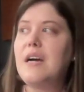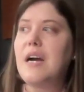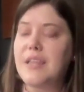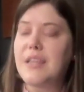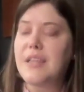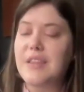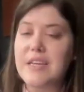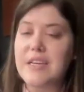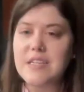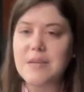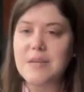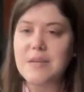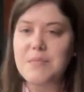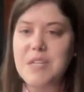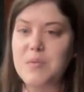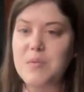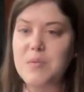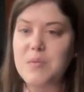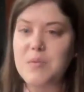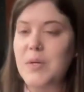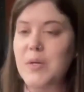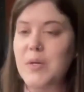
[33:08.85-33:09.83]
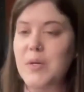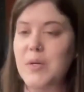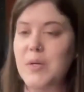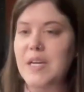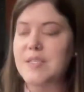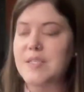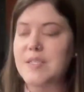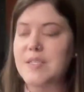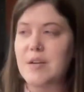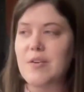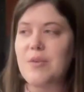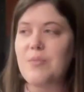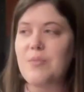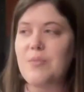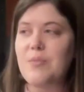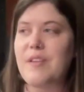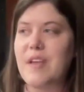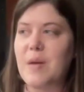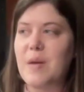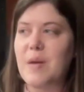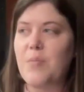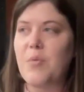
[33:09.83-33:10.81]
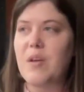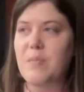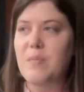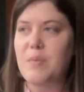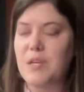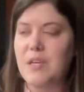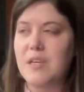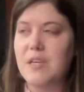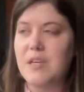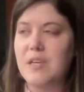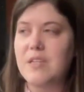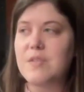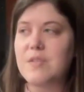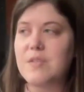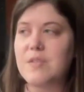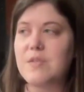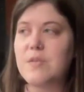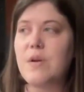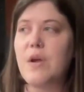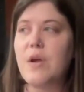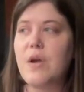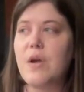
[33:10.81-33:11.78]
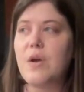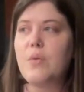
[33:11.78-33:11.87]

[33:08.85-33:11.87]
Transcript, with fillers: I think sometimes people can get stuck on with MYP is